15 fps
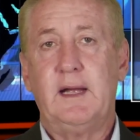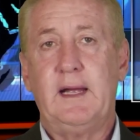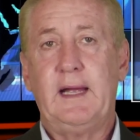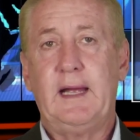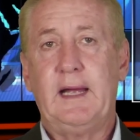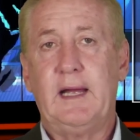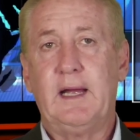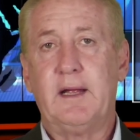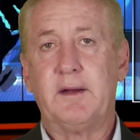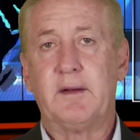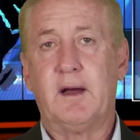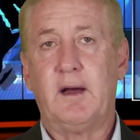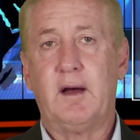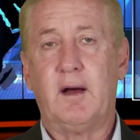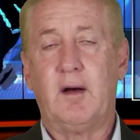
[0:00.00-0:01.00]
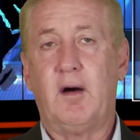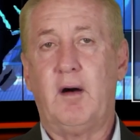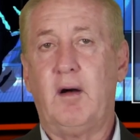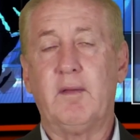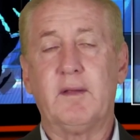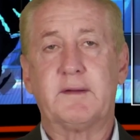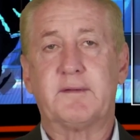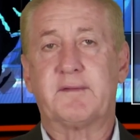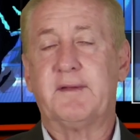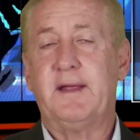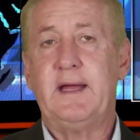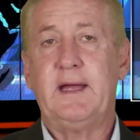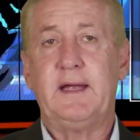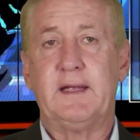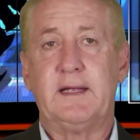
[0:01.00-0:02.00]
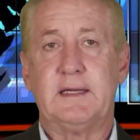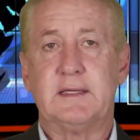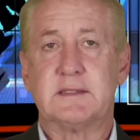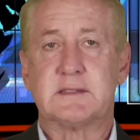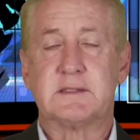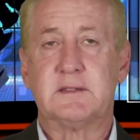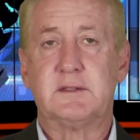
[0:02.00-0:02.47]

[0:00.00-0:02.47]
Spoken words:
And all it's saying is,